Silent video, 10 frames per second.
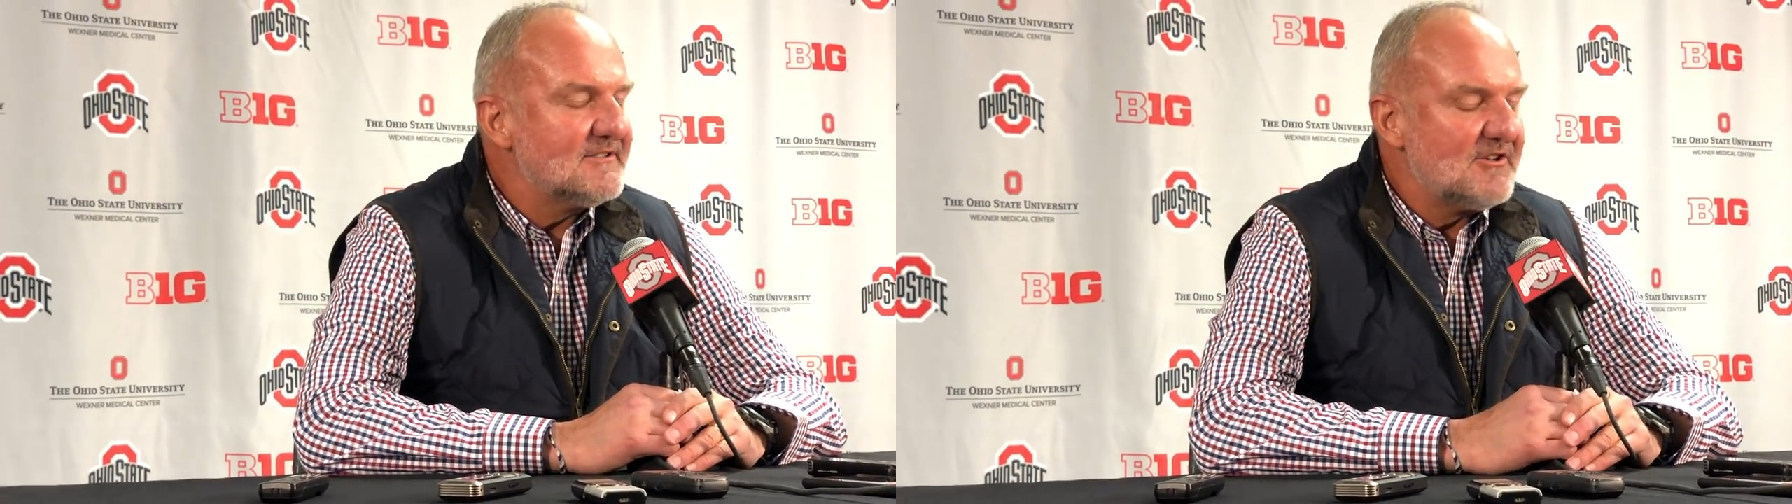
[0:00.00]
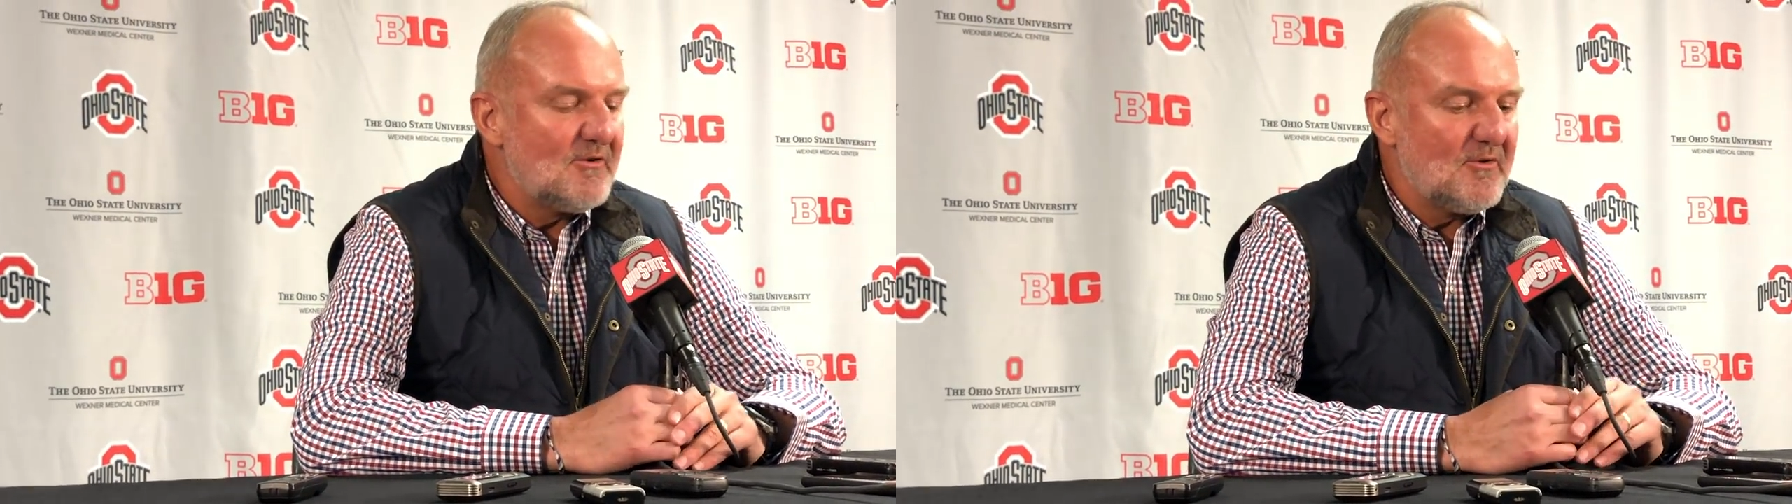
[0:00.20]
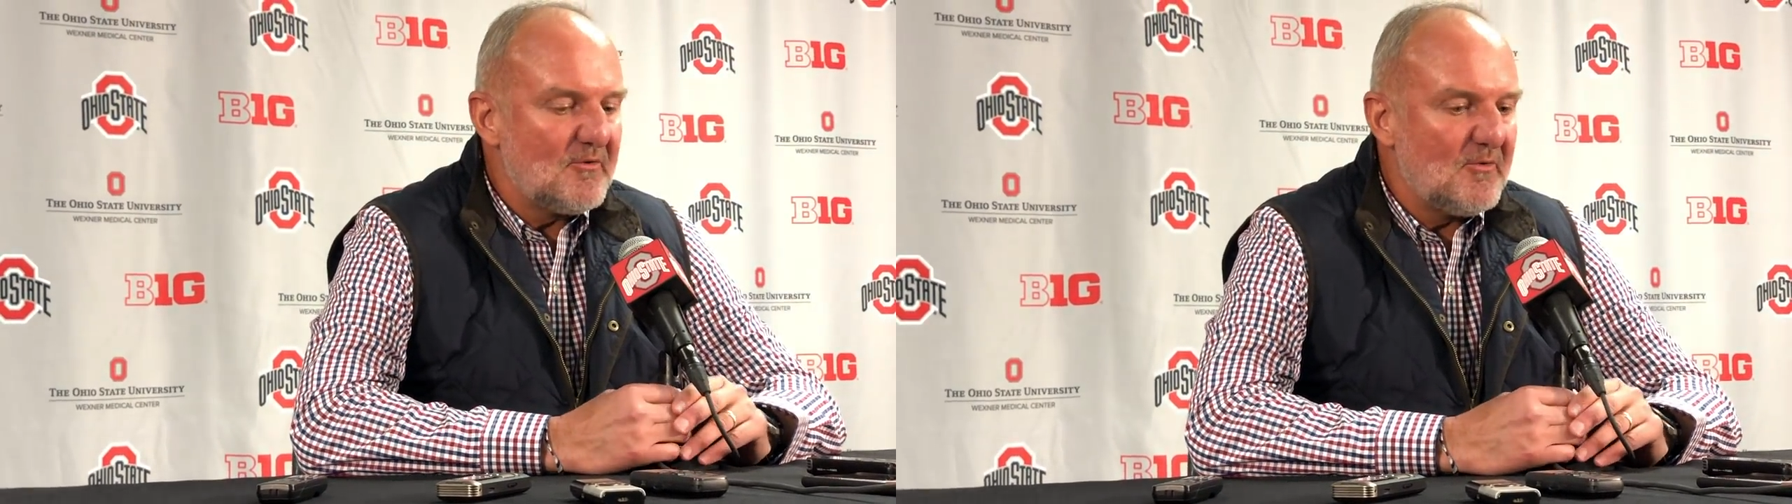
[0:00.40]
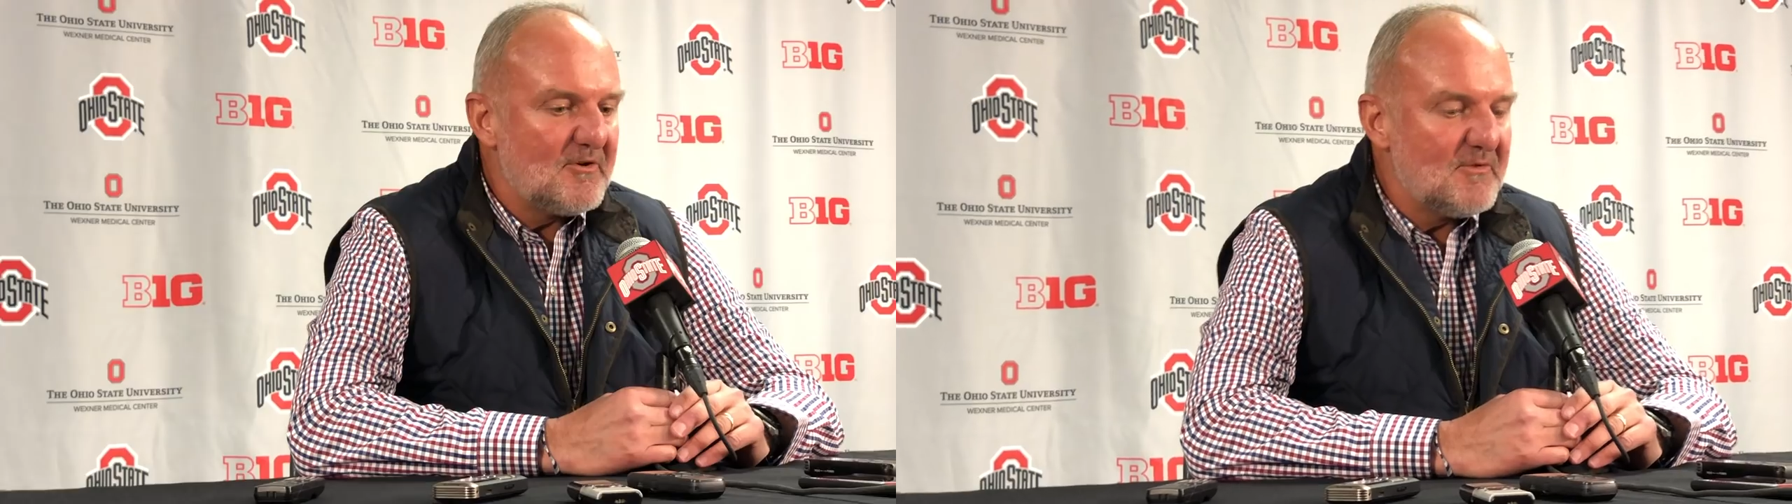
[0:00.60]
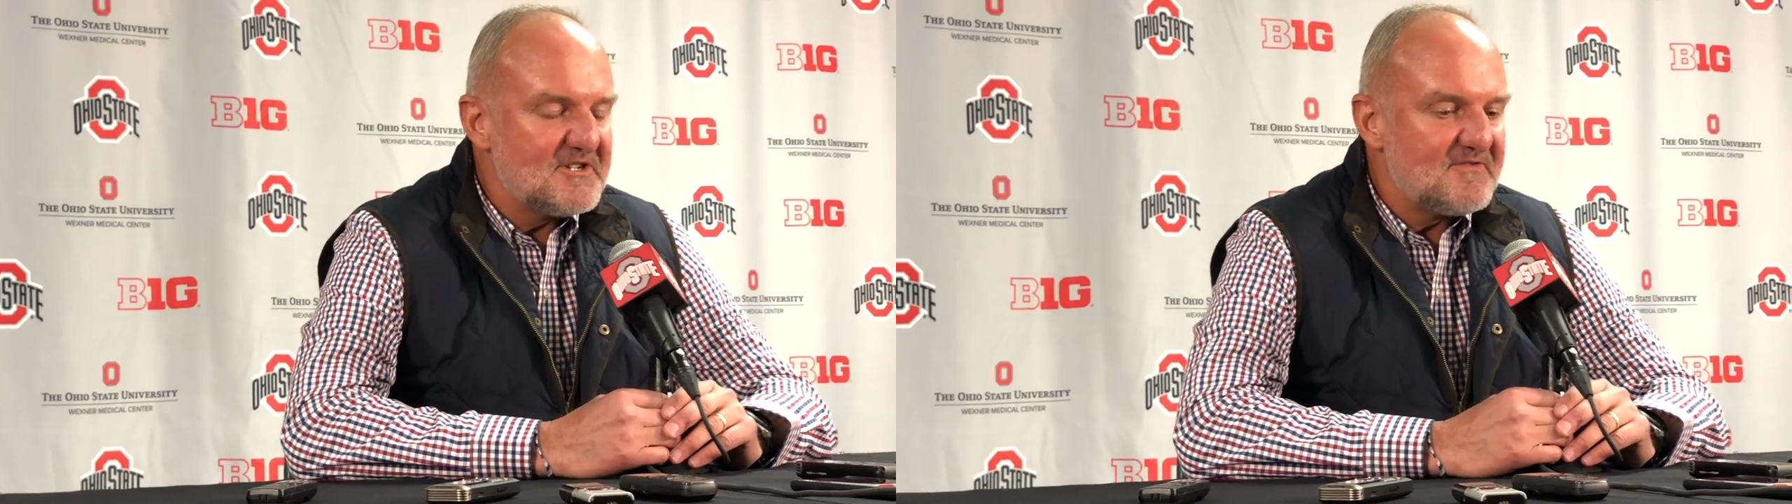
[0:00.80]
You know,
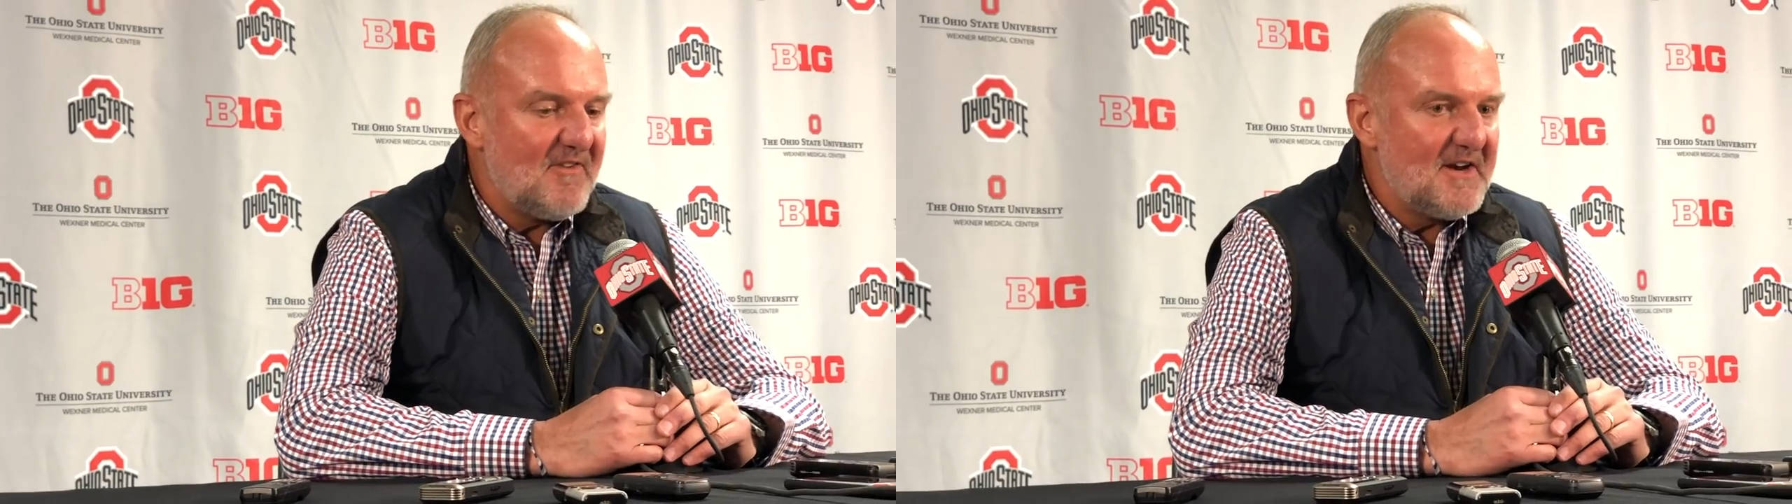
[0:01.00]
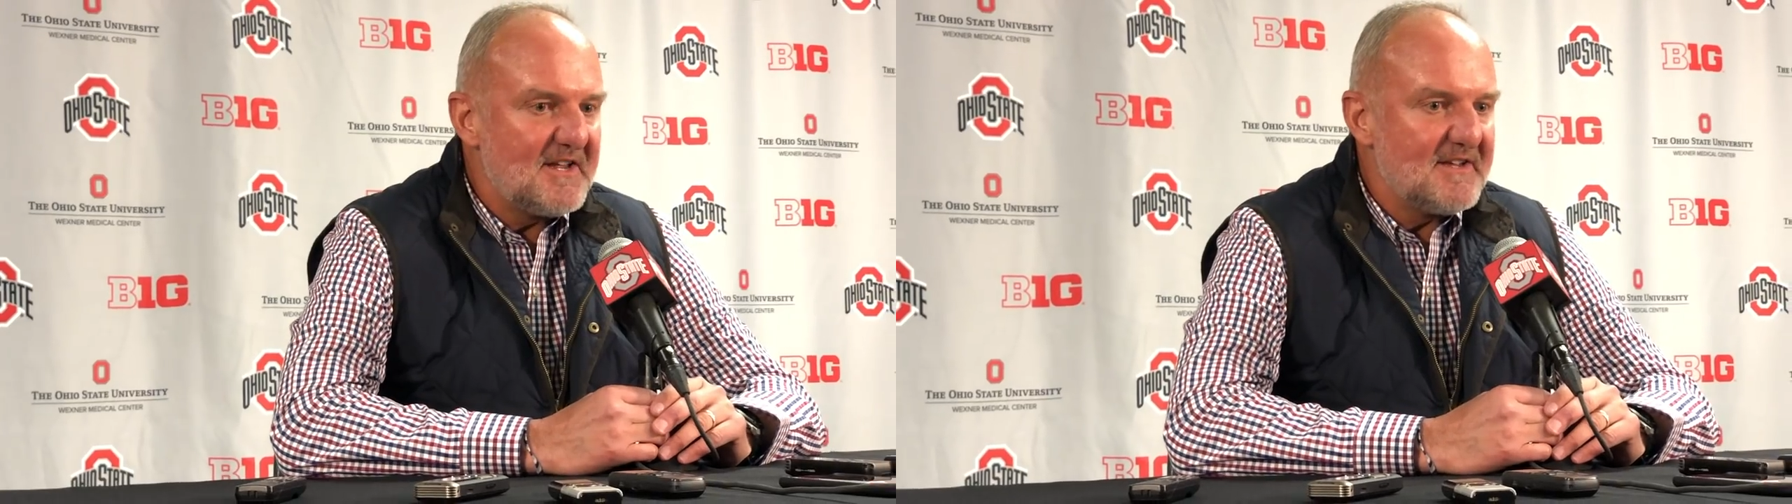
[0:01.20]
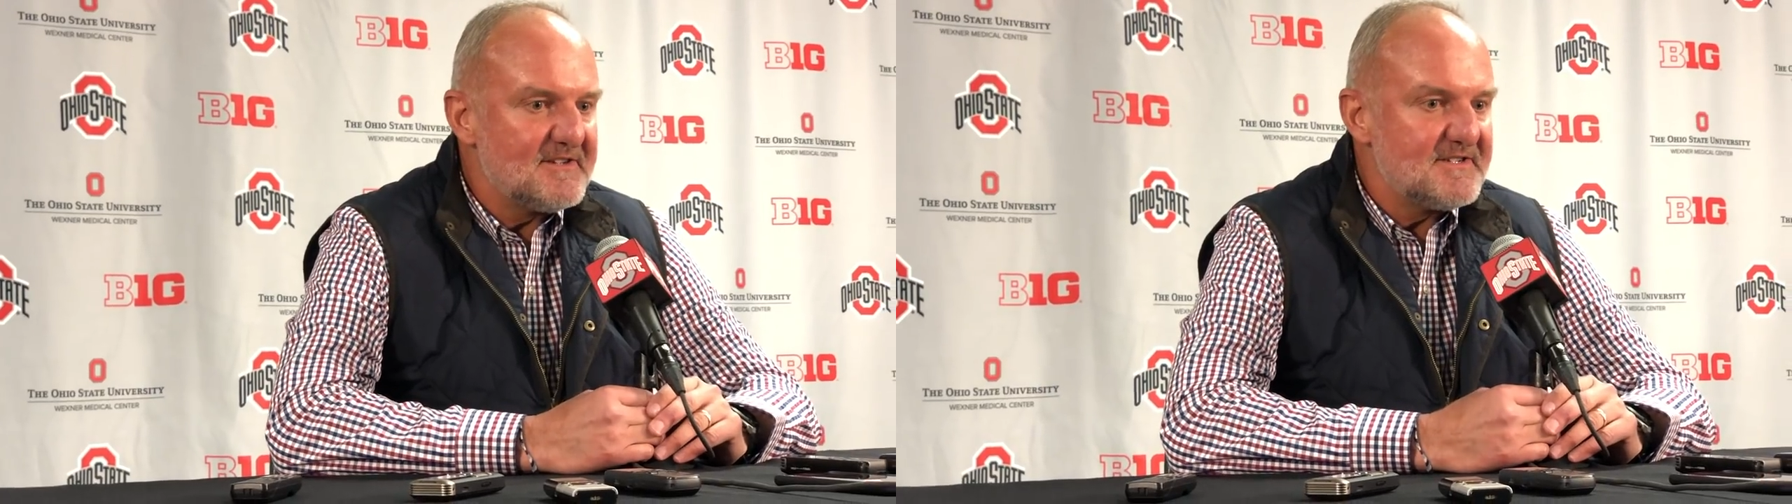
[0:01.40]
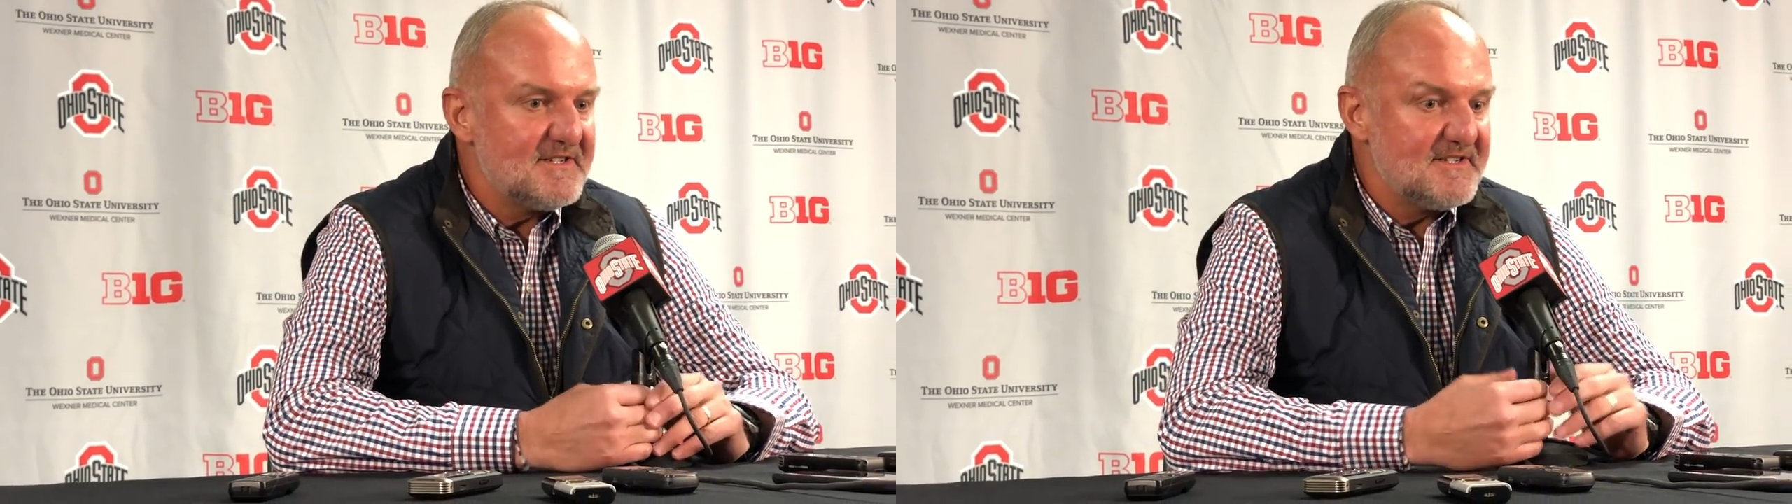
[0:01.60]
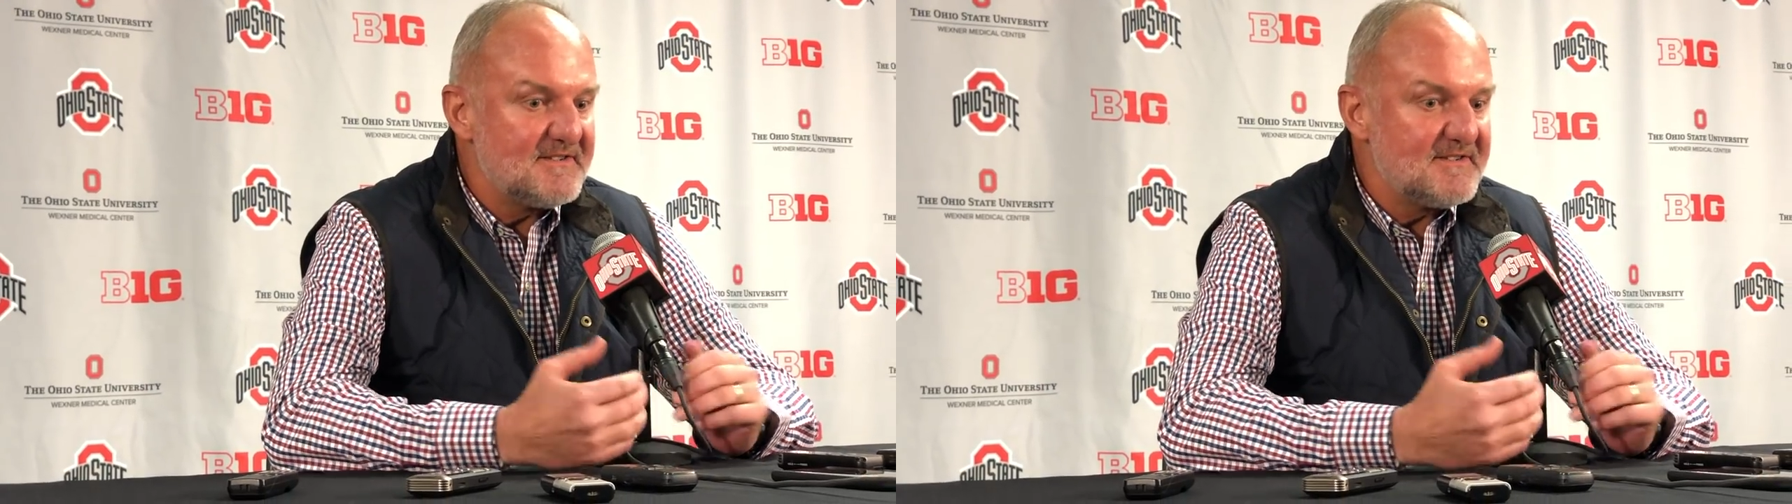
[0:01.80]
what's funny is